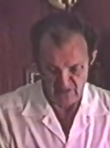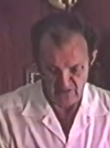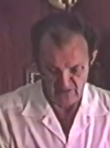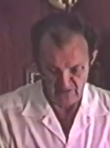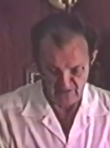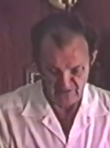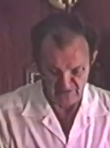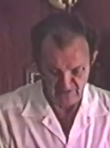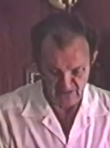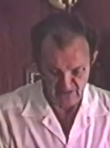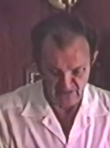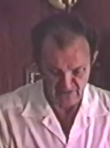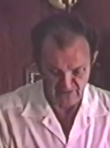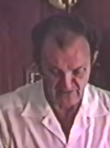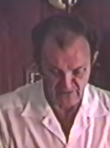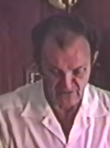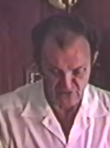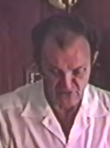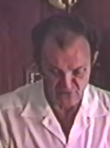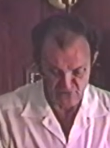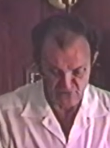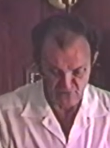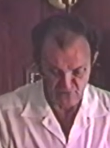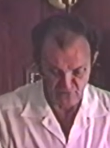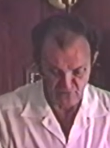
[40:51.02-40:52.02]
gladly
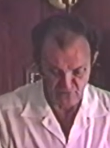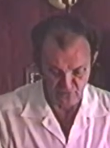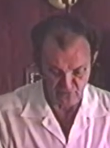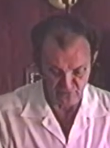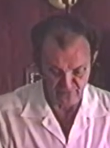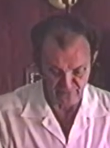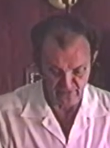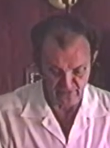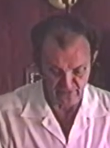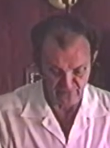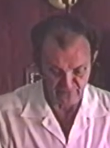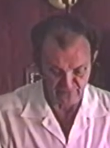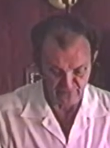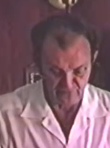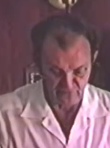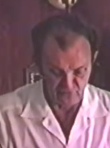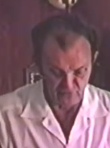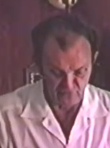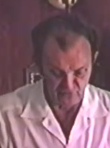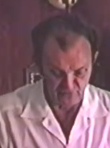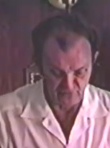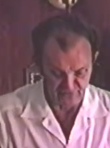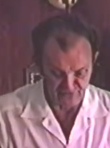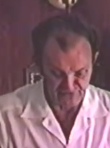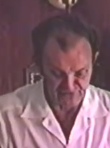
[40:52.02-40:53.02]
enduring all that
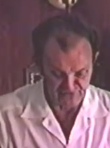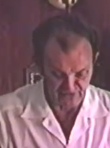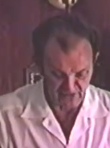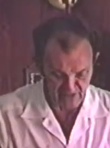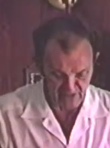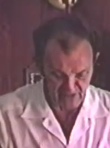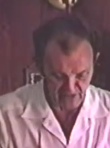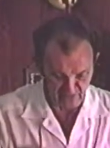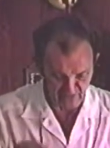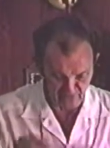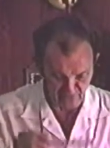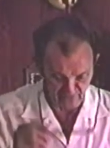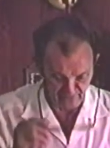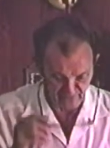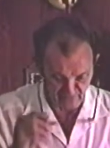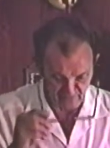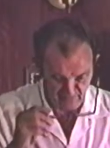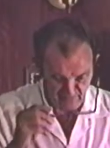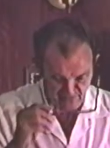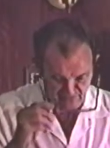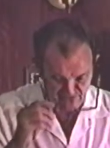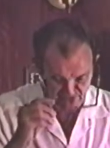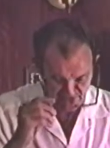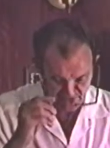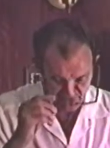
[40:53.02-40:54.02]
for the sake of the
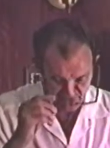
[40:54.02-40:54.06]
message